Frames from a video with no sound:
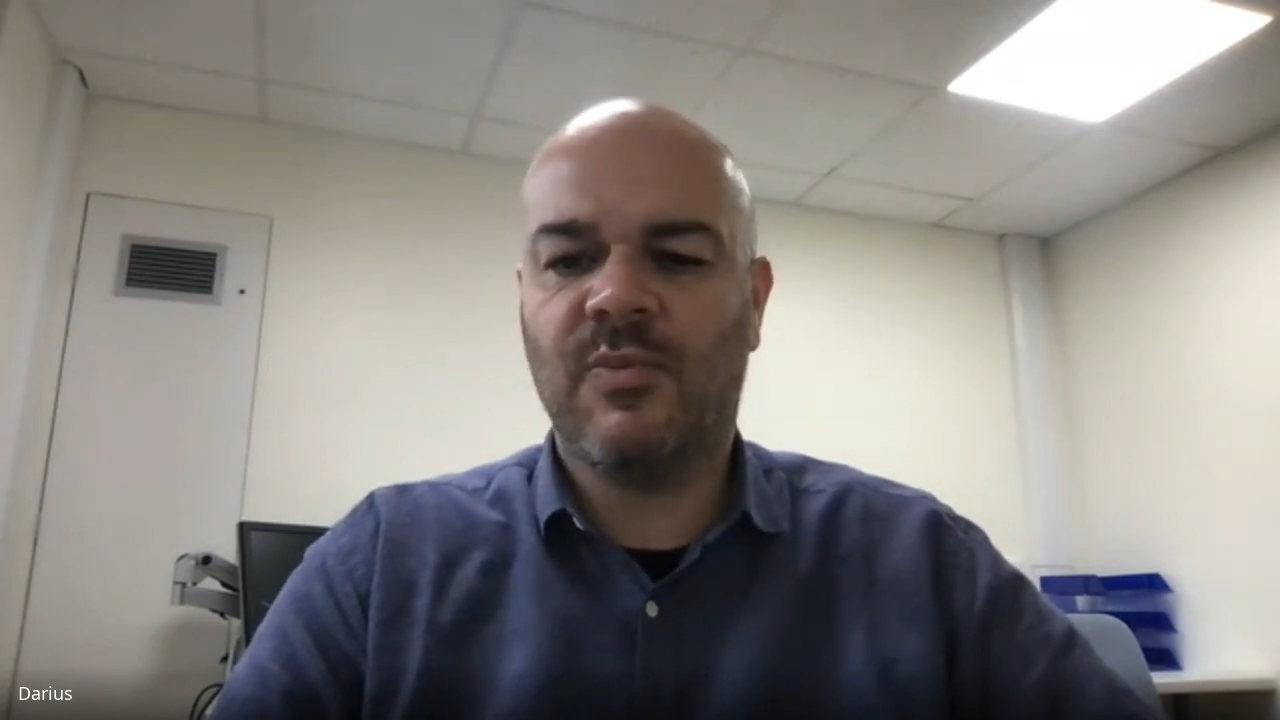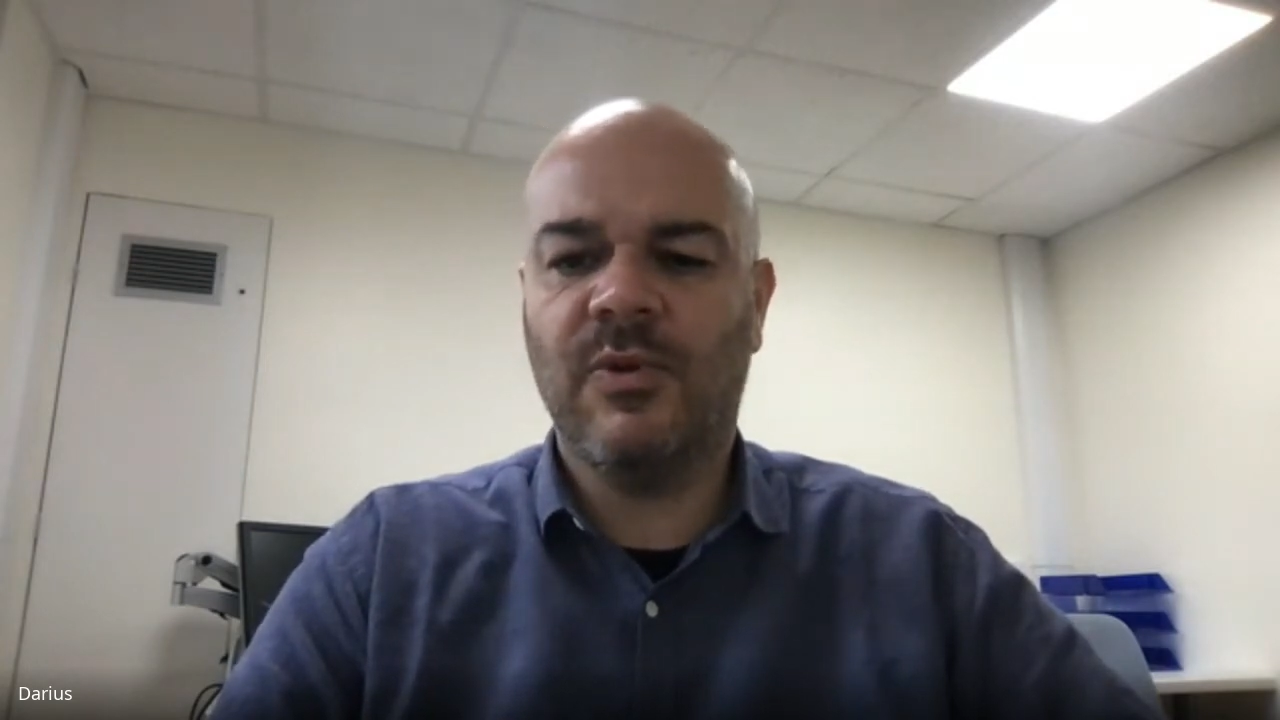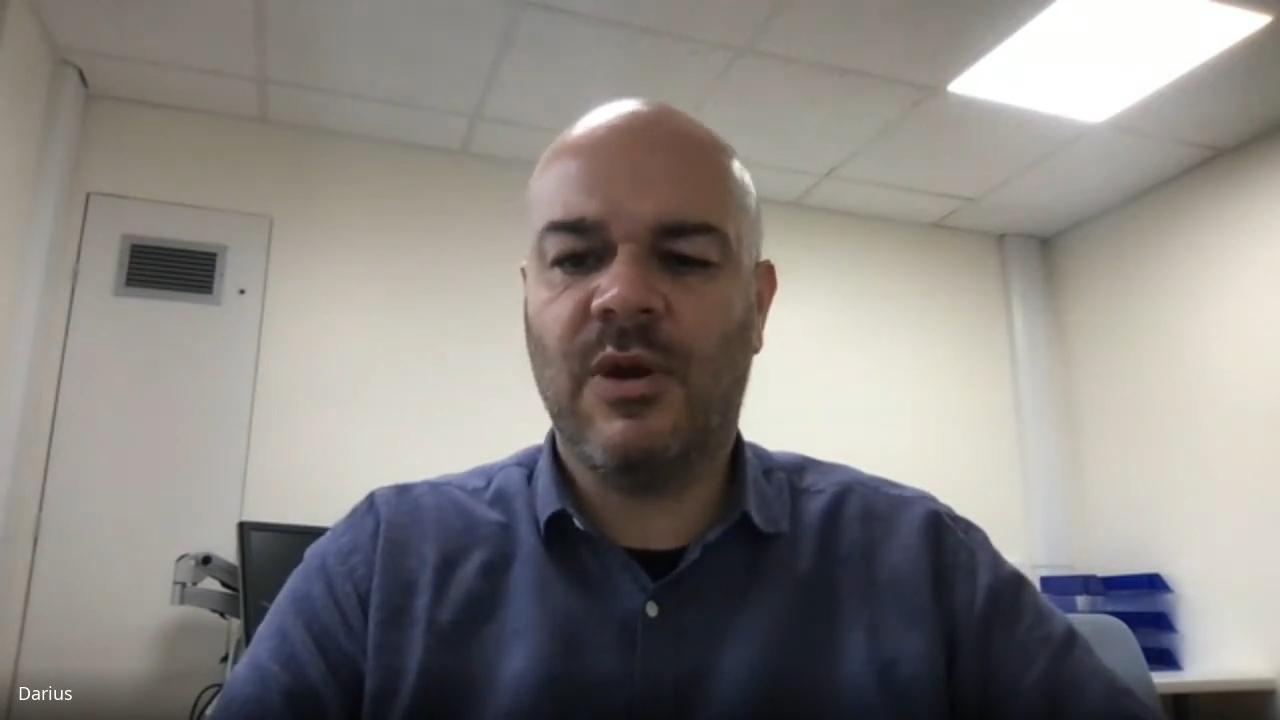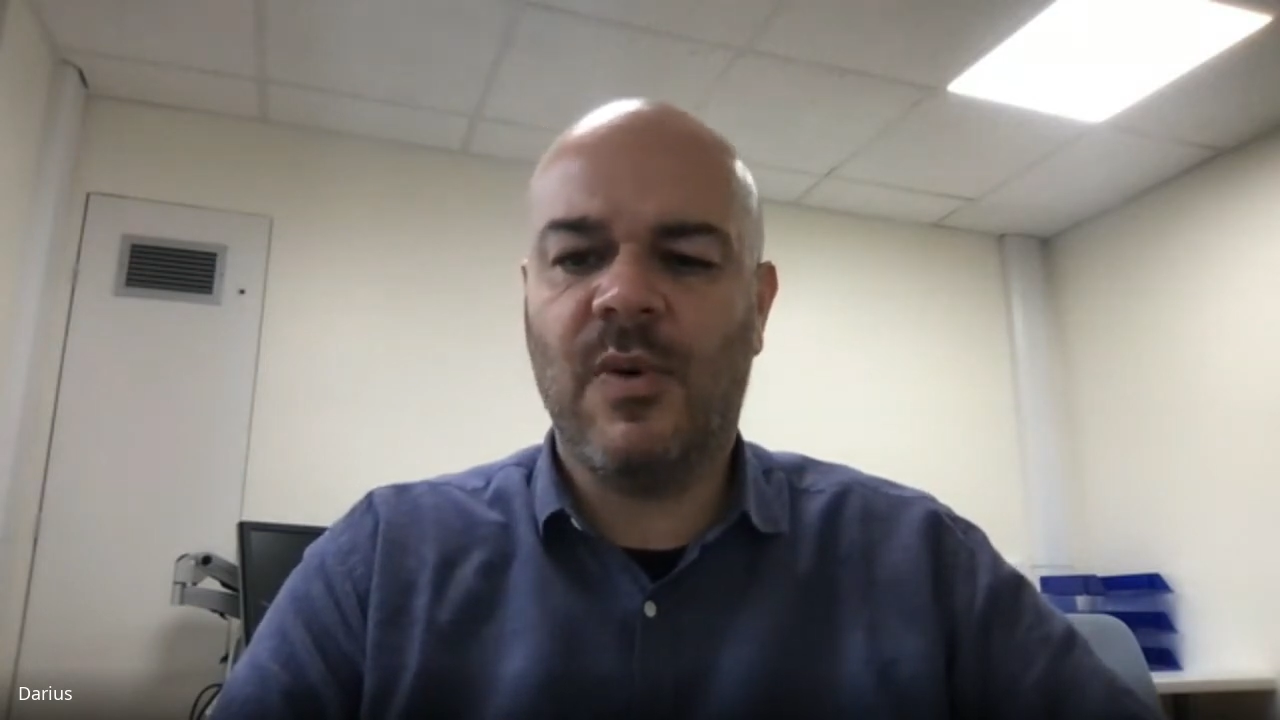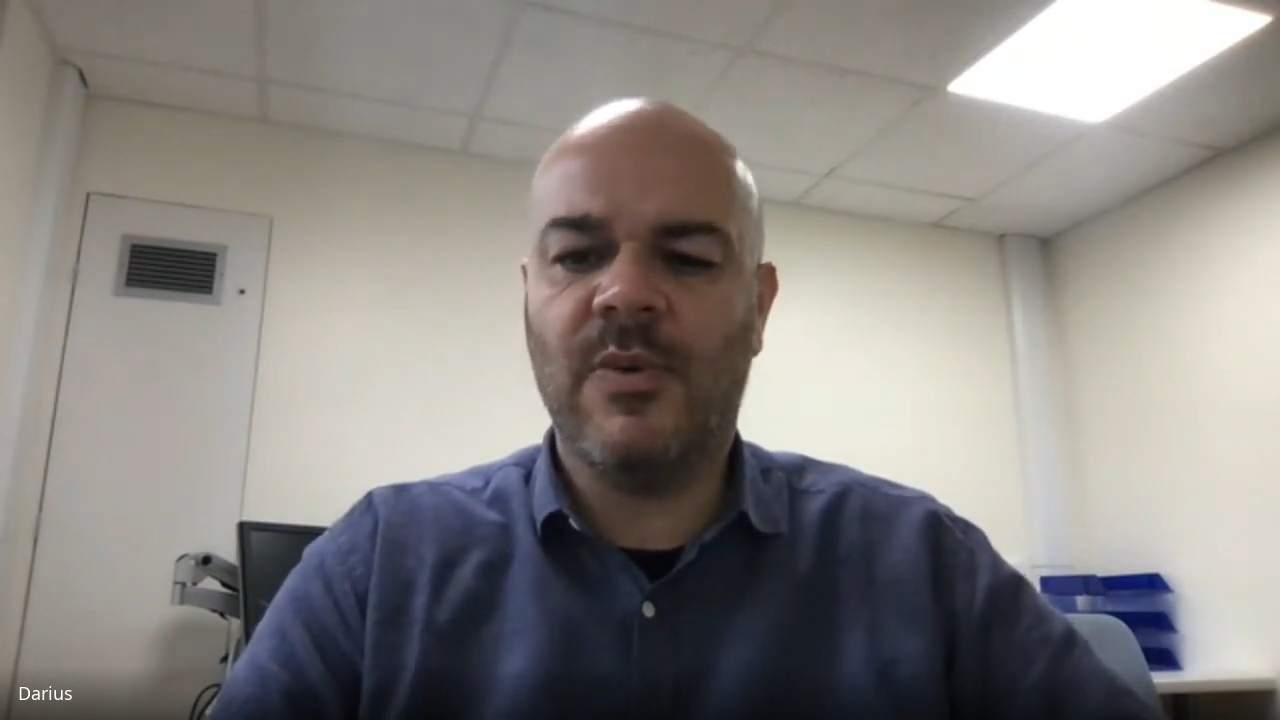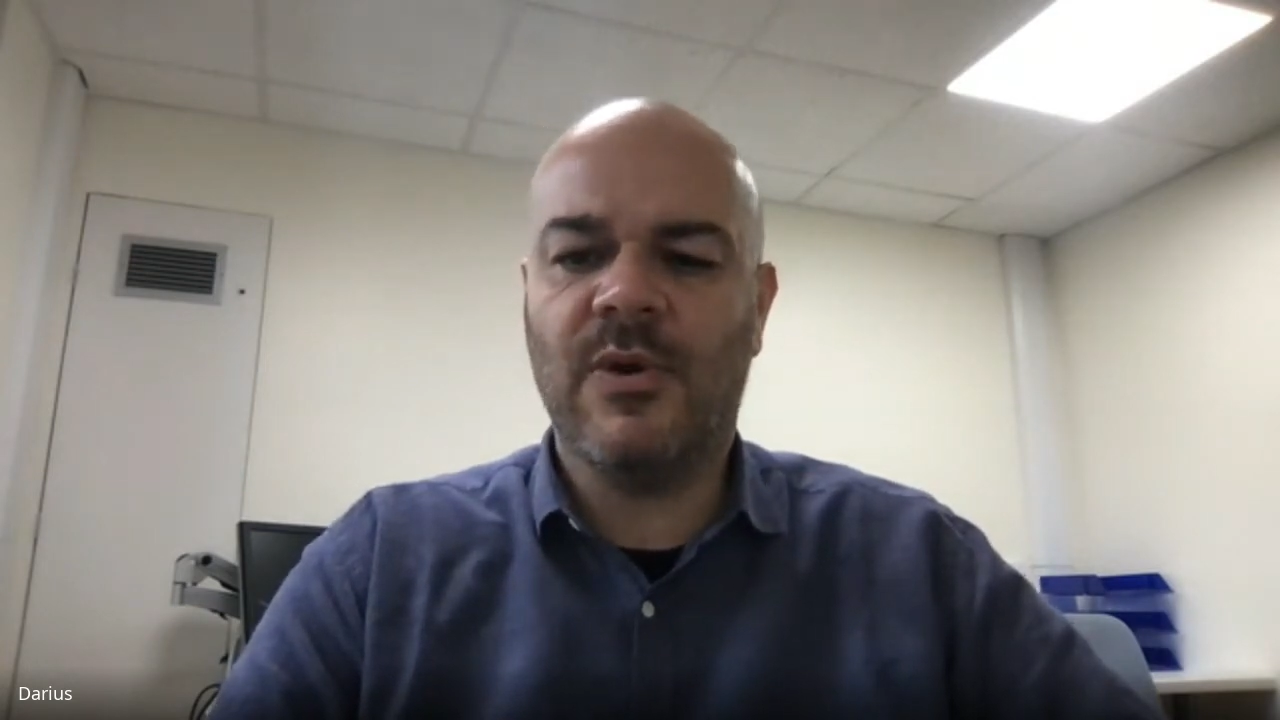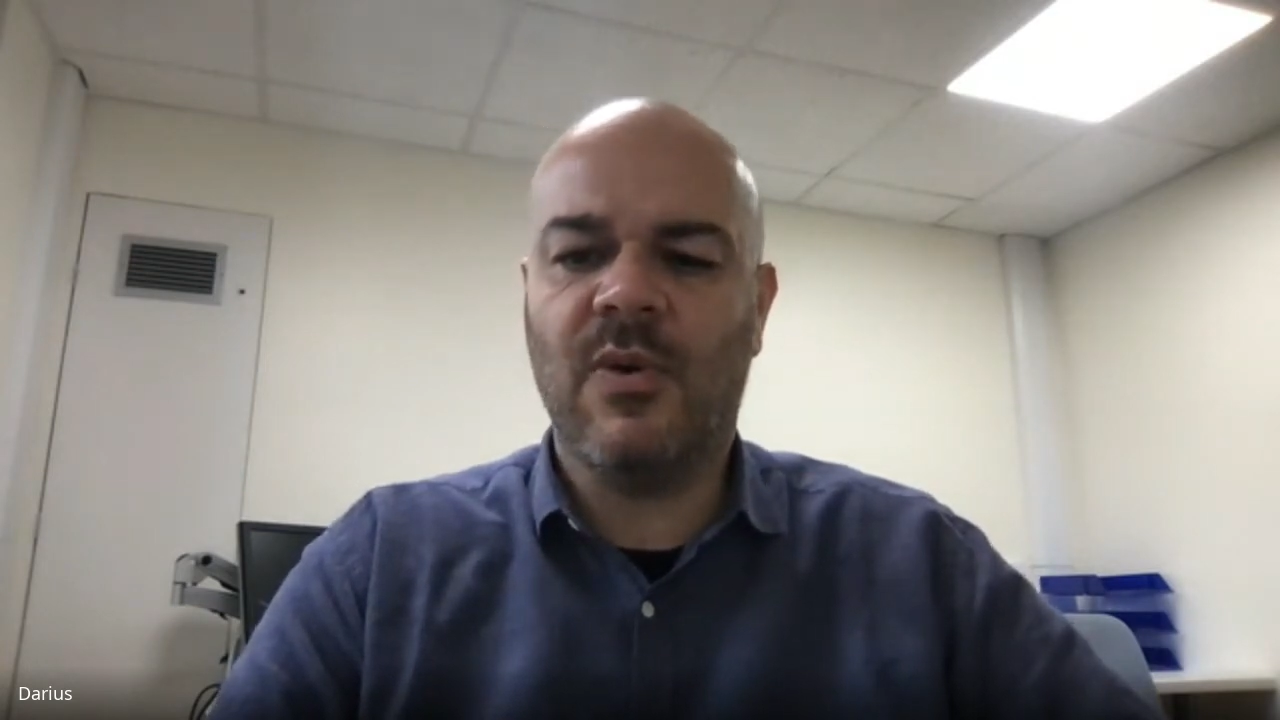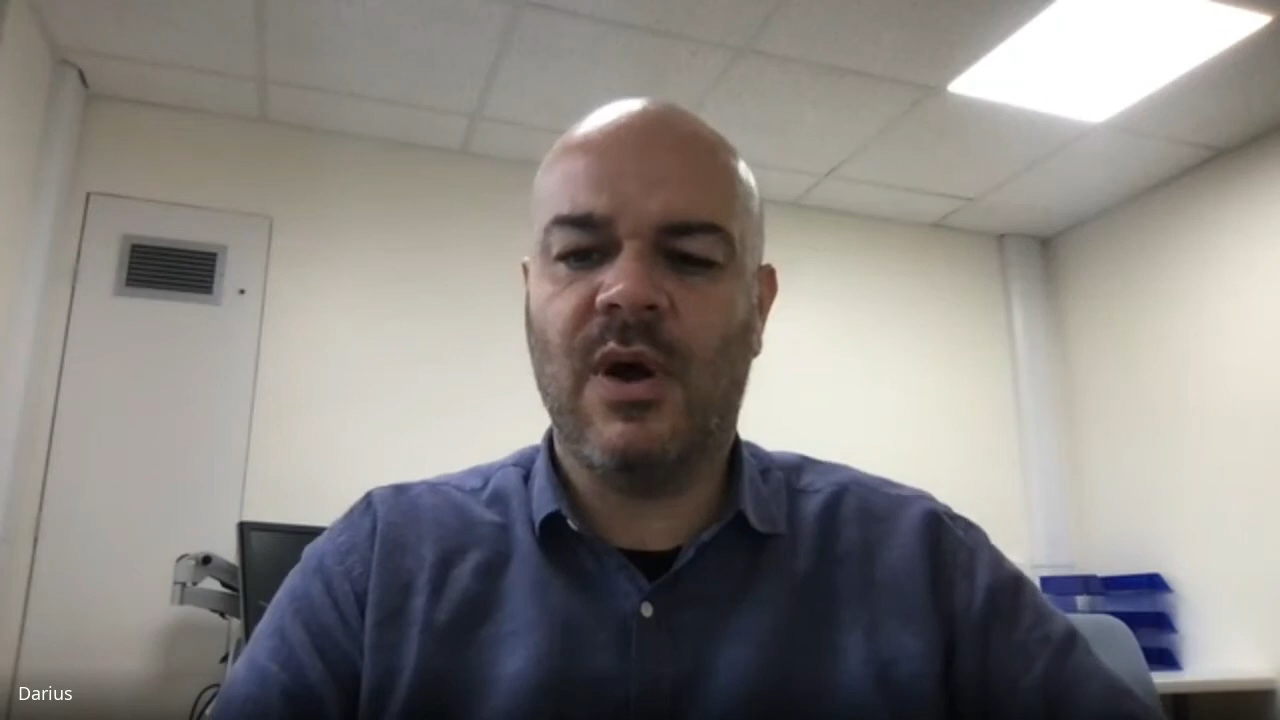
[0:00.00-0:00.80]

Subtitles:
what we call